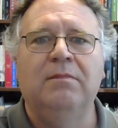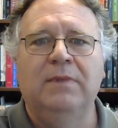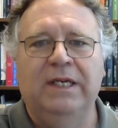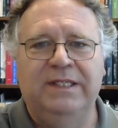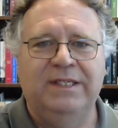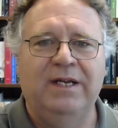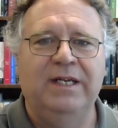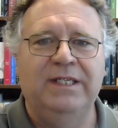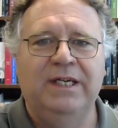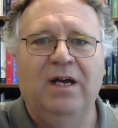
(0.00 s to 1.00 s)
It's an
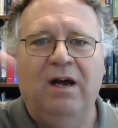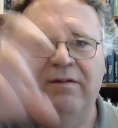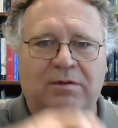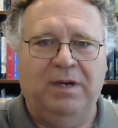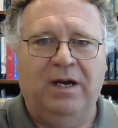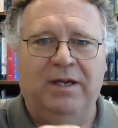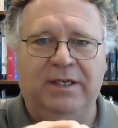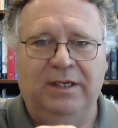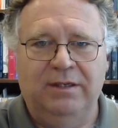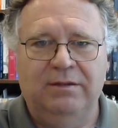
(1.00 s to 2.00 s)
idea of a
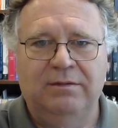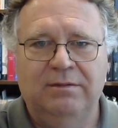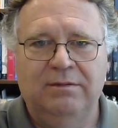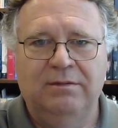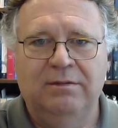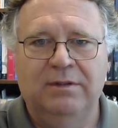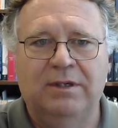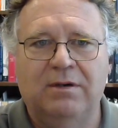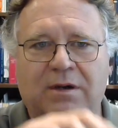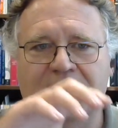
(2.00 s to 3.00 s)
body. There
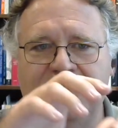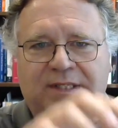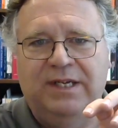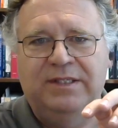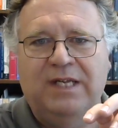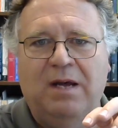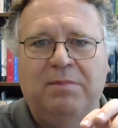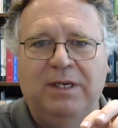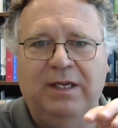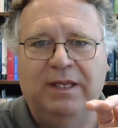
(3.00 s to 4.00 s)
are all these things
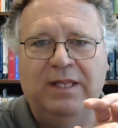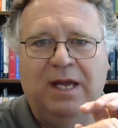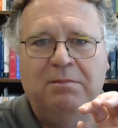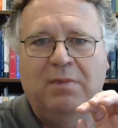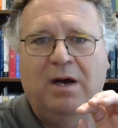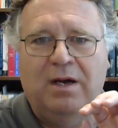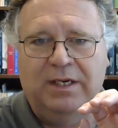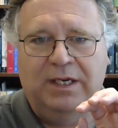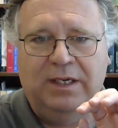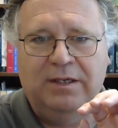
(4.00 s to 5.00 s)
happening in that
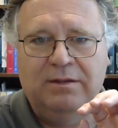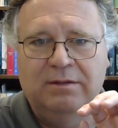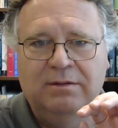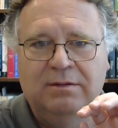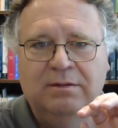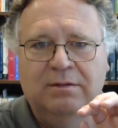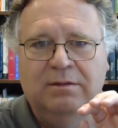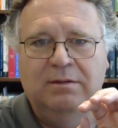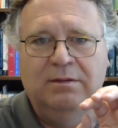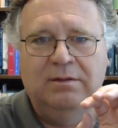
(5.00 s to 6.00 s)
body
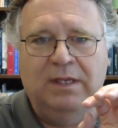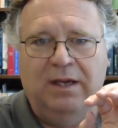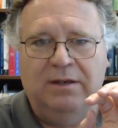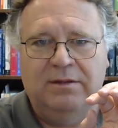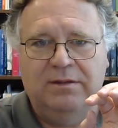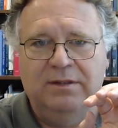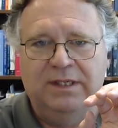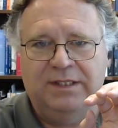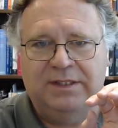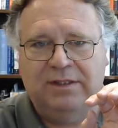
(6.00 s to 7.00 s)
that
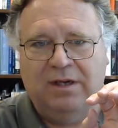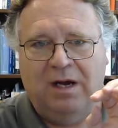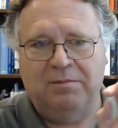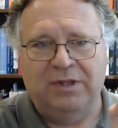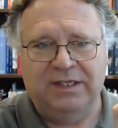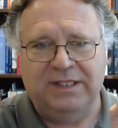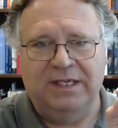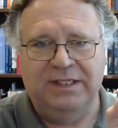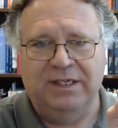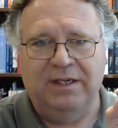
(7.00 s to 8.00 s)
this complex
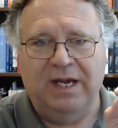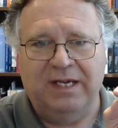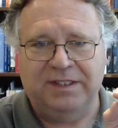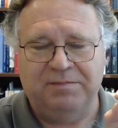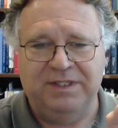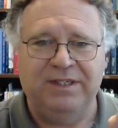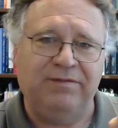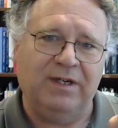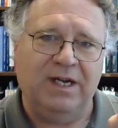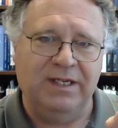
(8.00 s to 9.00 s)
idea has
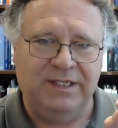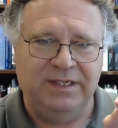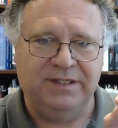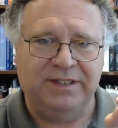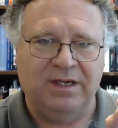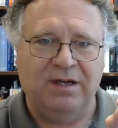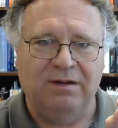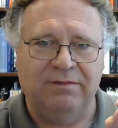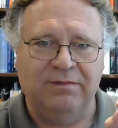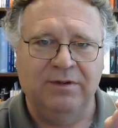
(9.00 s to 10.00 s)
specific ideas
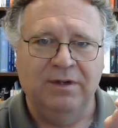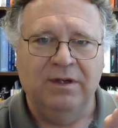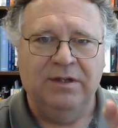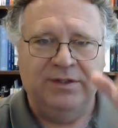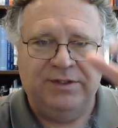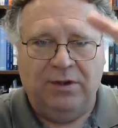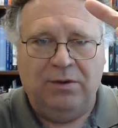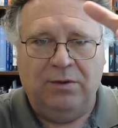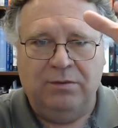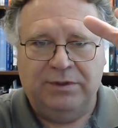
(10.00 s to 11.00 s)
of.
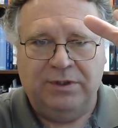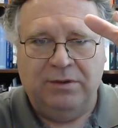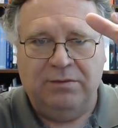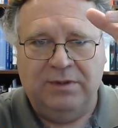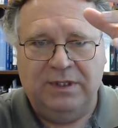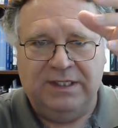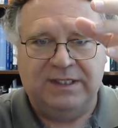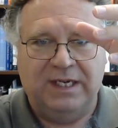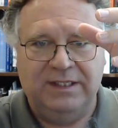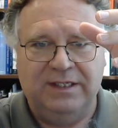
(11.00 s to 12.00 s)
So this
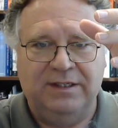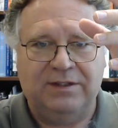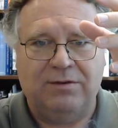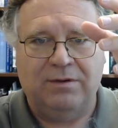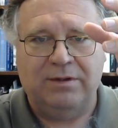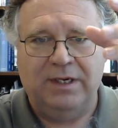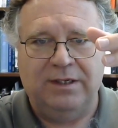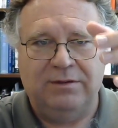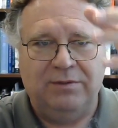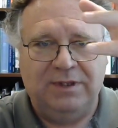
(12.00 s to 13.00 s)
idea is
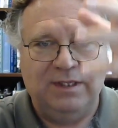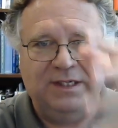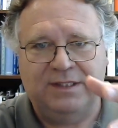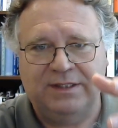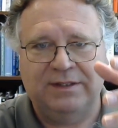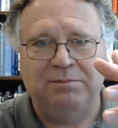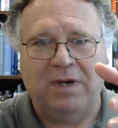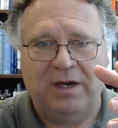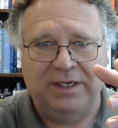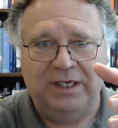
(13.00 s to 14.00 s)
correlated with this
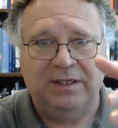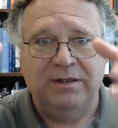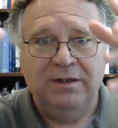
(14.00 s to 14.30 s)
body,